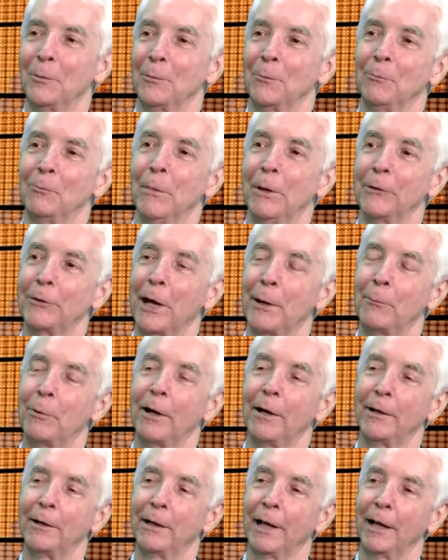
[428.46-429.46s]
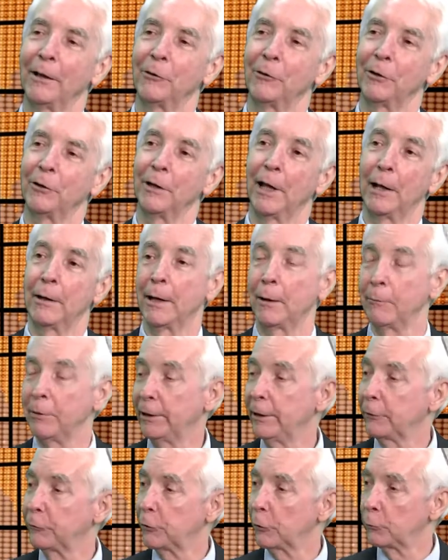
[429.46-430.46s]
multi-part answer to that. I mean,
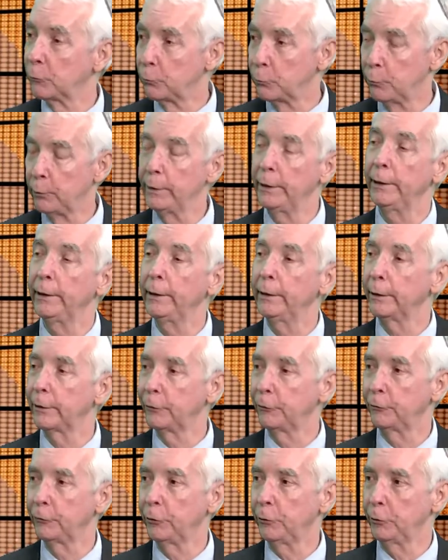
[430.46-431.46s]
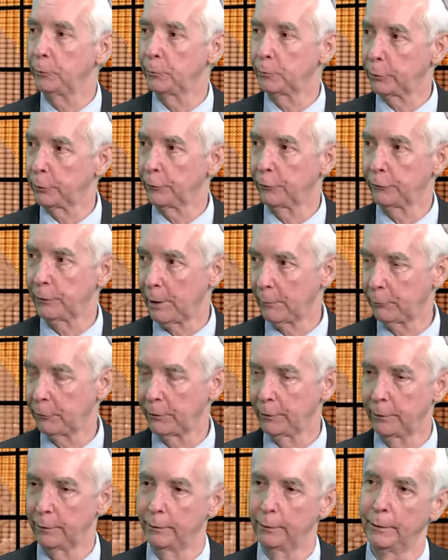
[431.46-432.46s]
that's a really astute
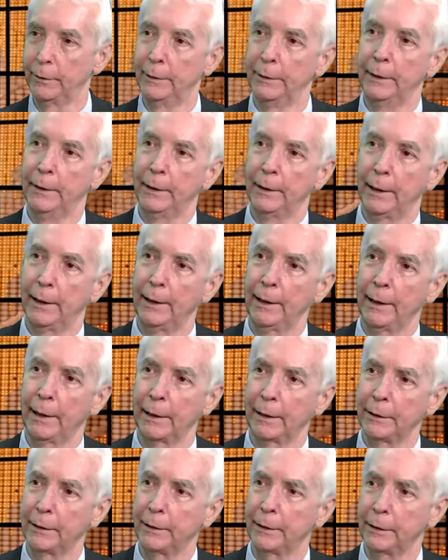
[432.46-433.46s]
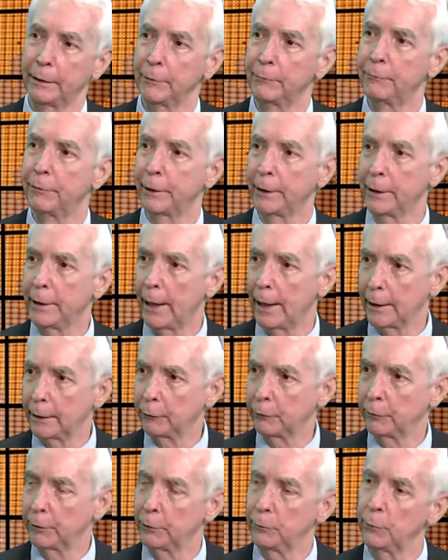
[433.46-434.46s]
perception, and I think a very
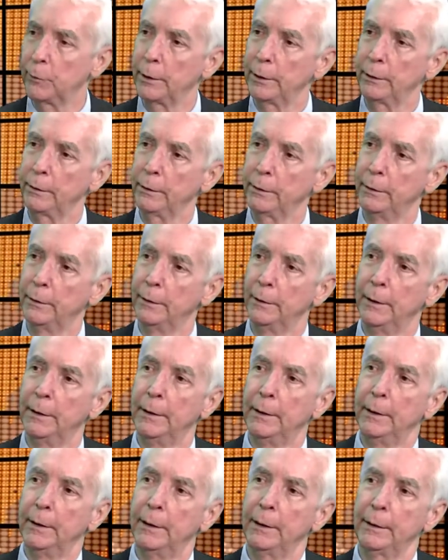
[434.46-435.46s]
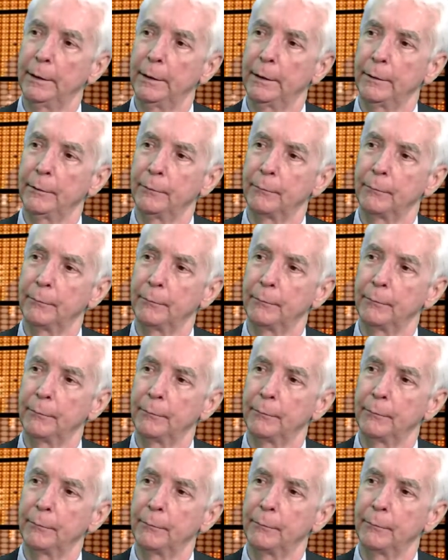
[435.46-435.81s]
accurate one. Eh,